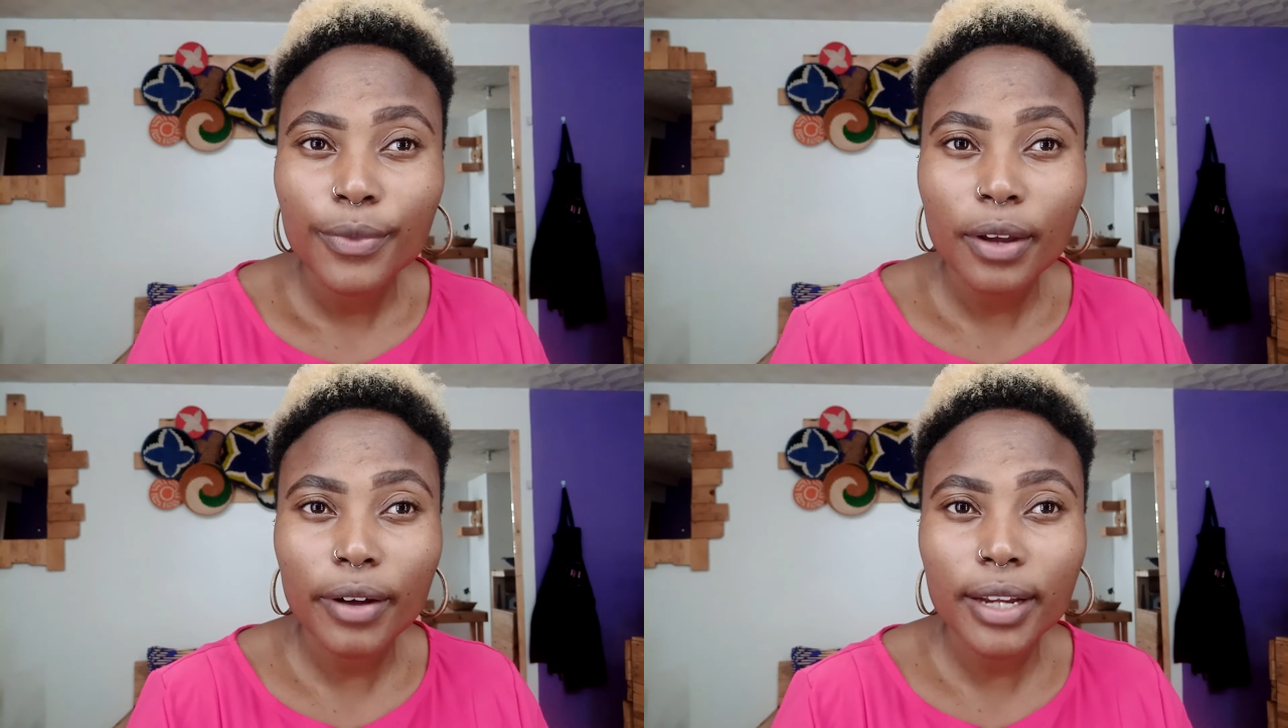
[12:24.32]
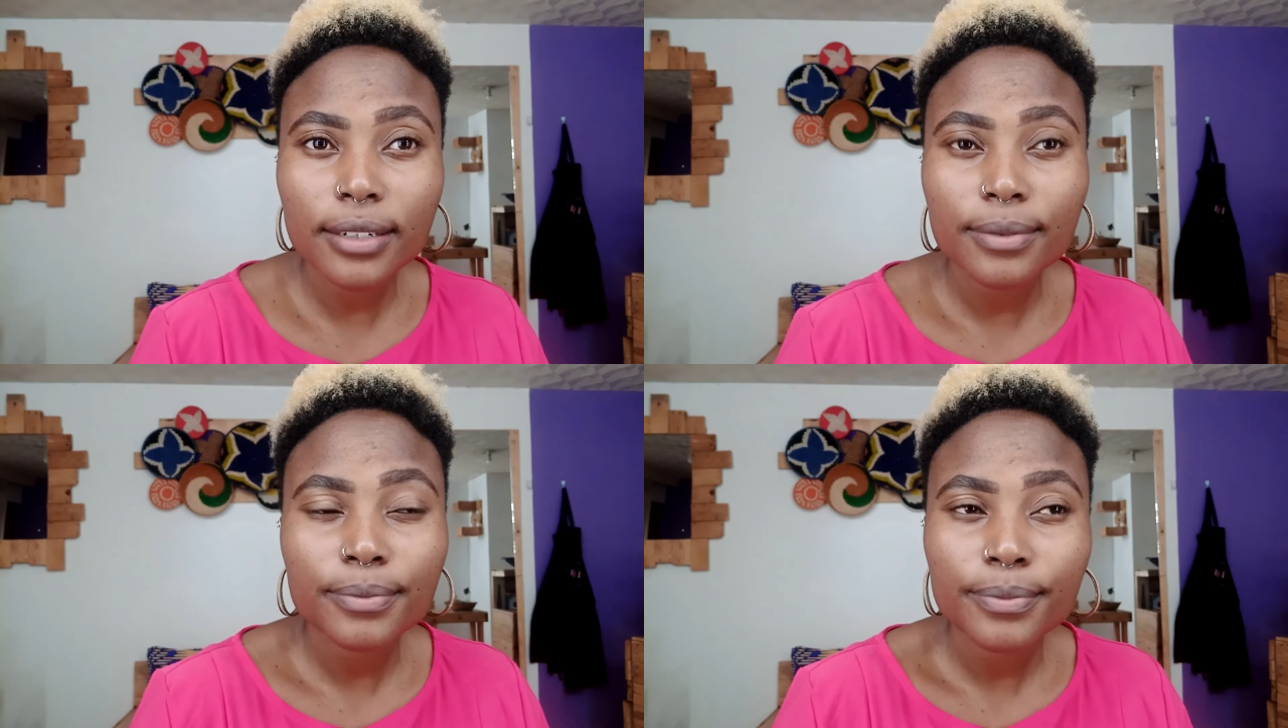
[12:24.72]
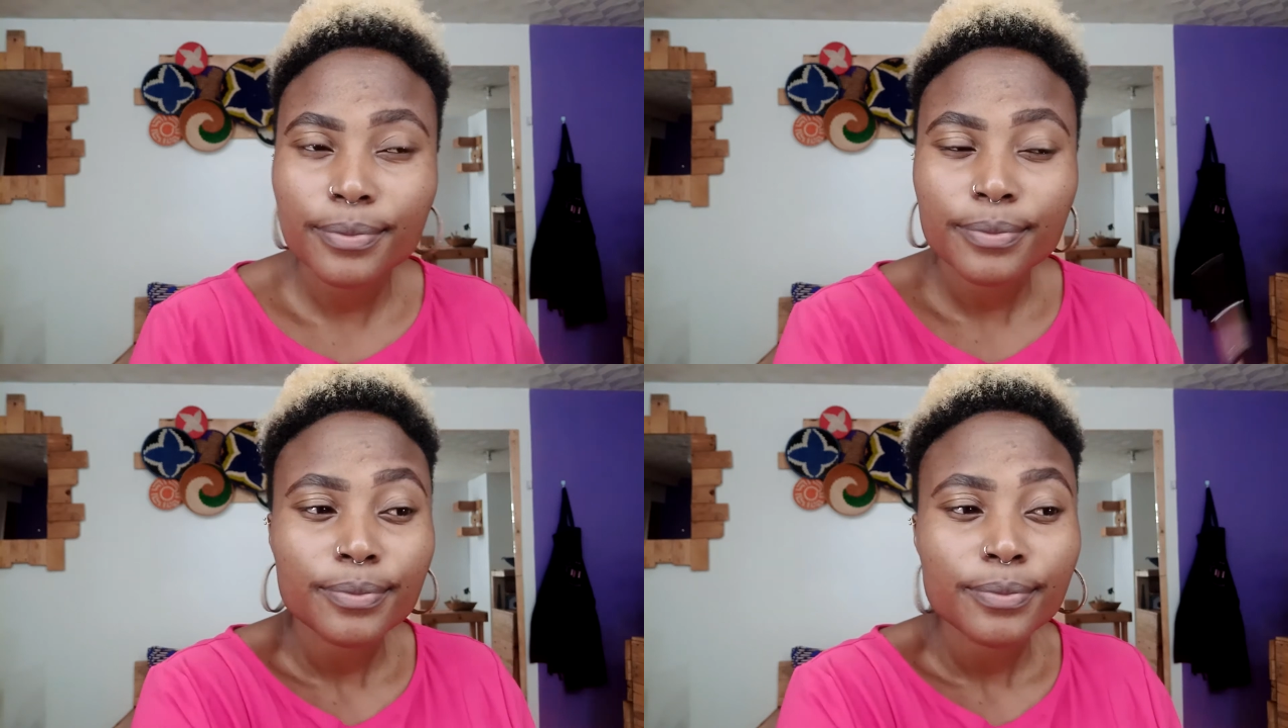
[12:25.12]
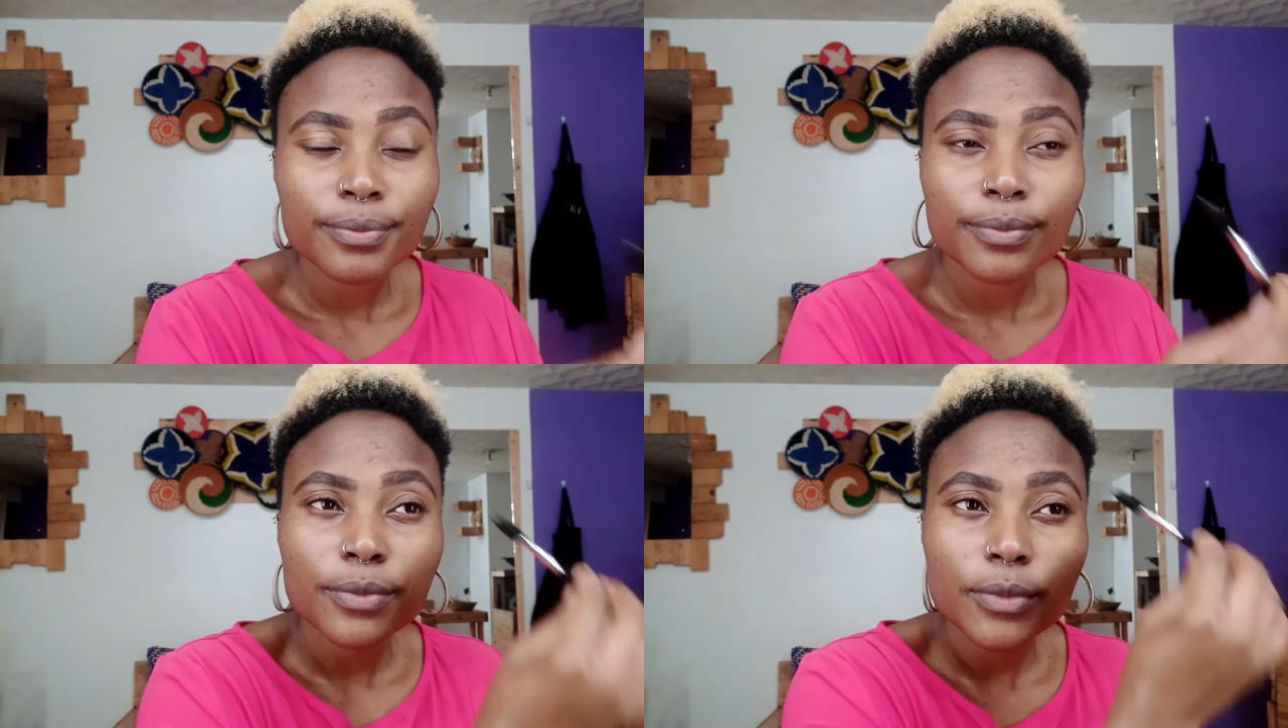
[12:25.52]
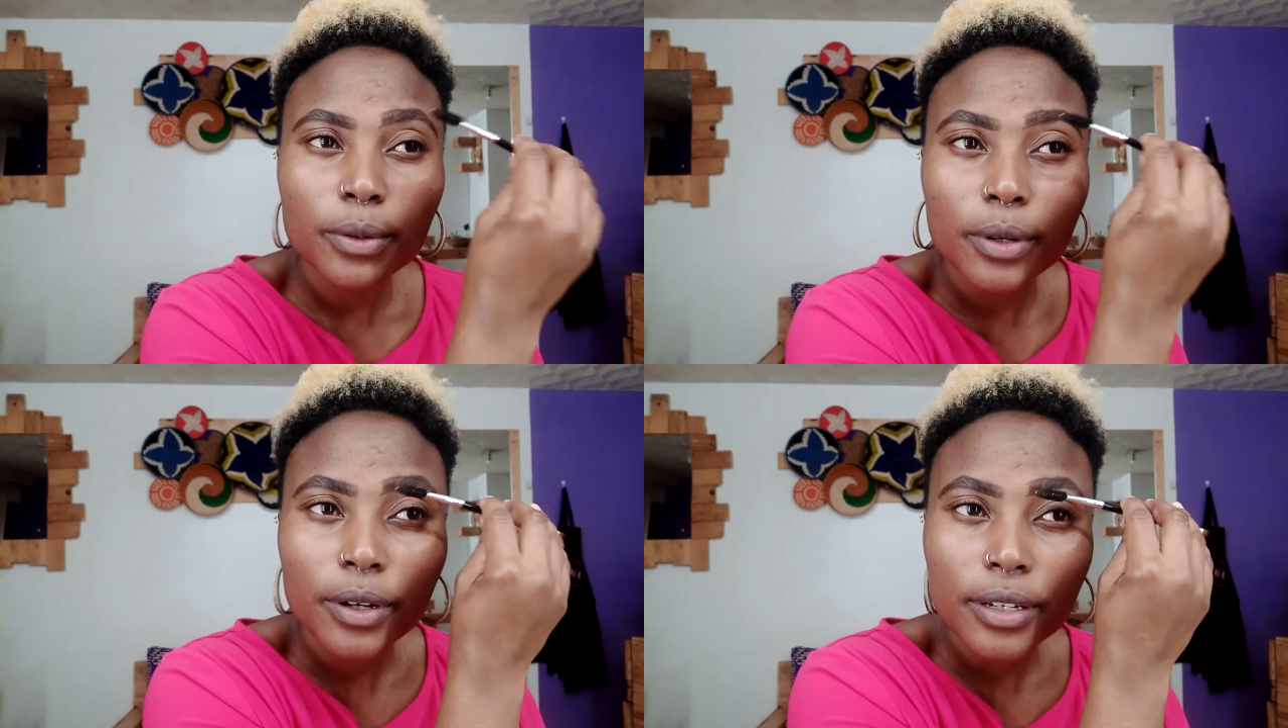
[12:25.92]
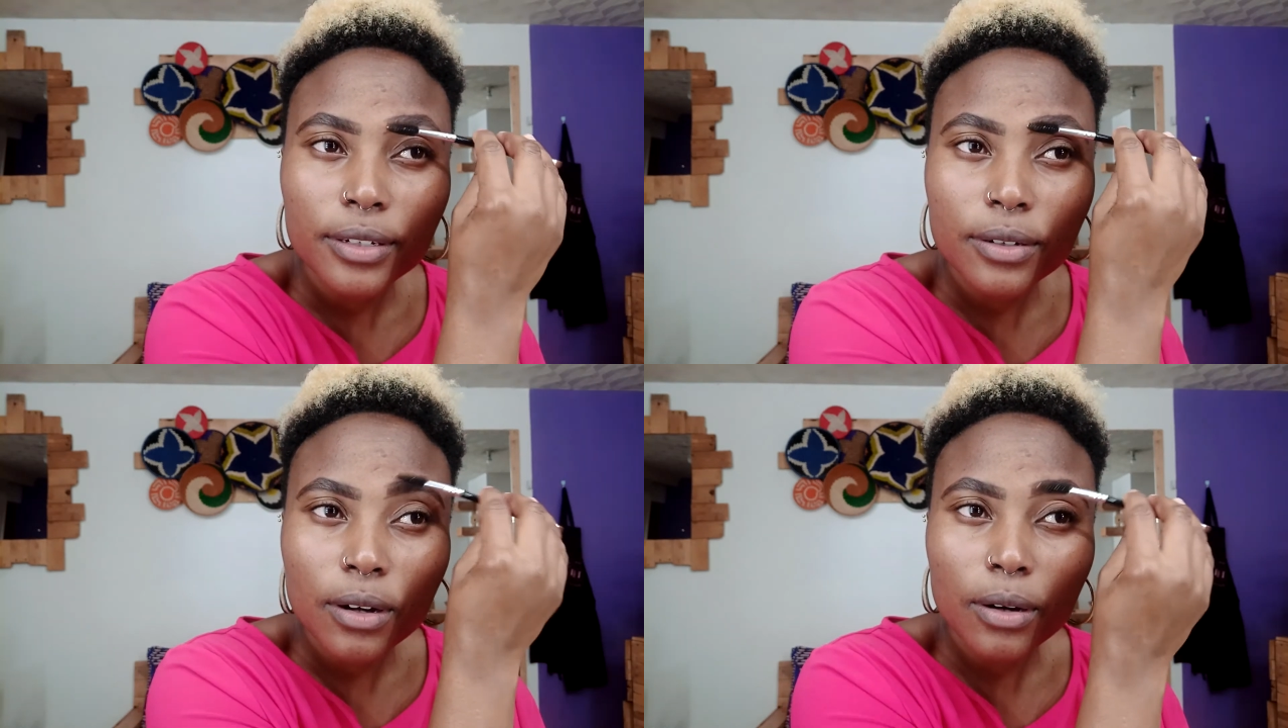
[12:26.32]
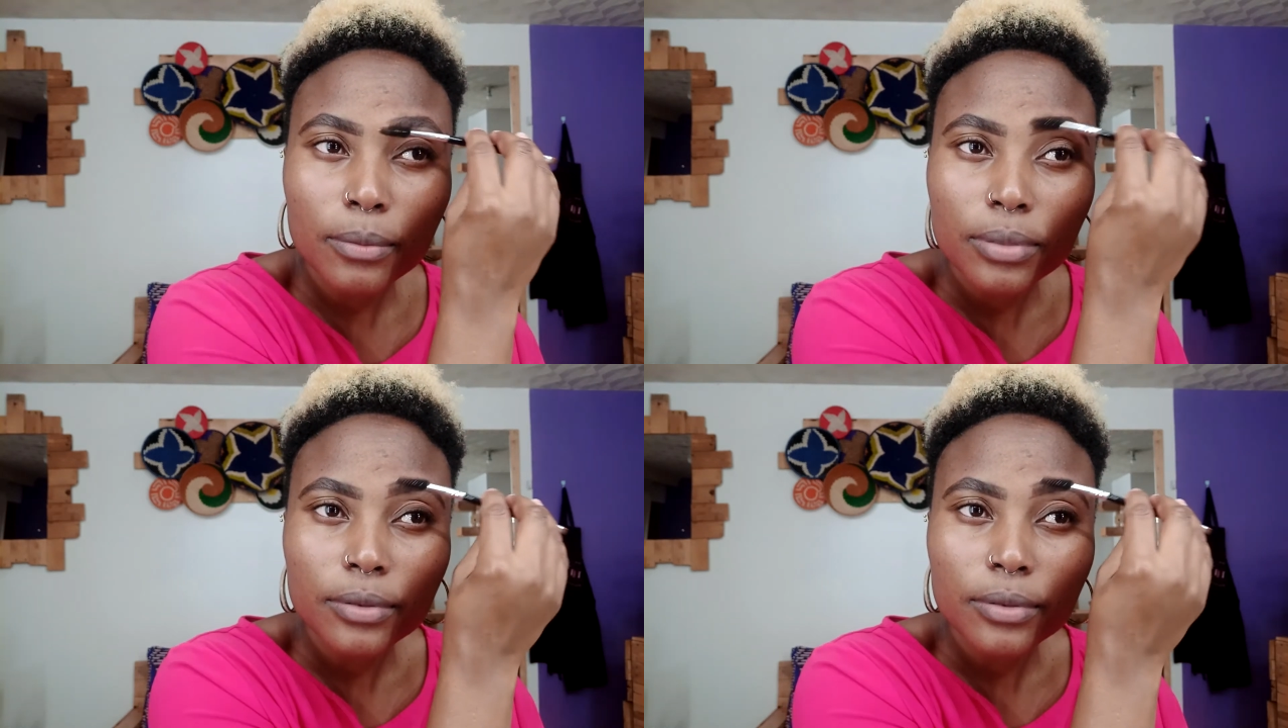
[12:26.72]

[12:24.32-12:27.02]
All right, so we're going to comb.